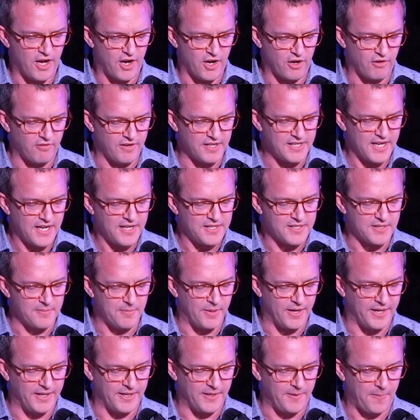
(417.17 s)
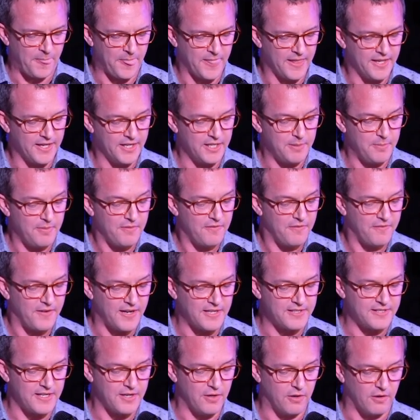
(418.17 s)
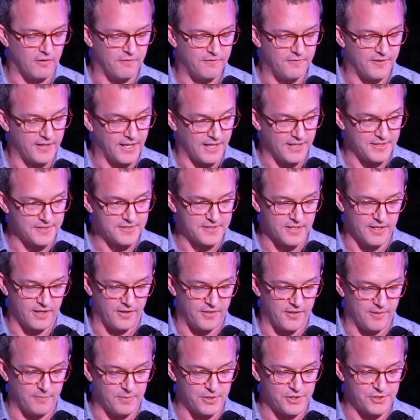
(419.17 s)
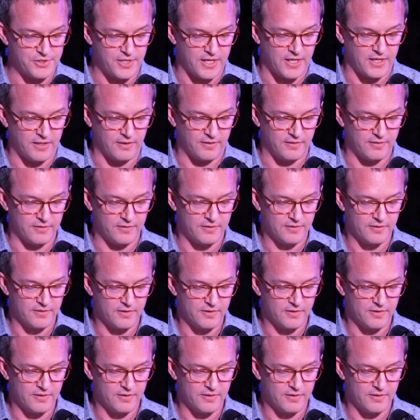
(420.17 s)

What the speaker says: hungry data miner had been facing off against another machine,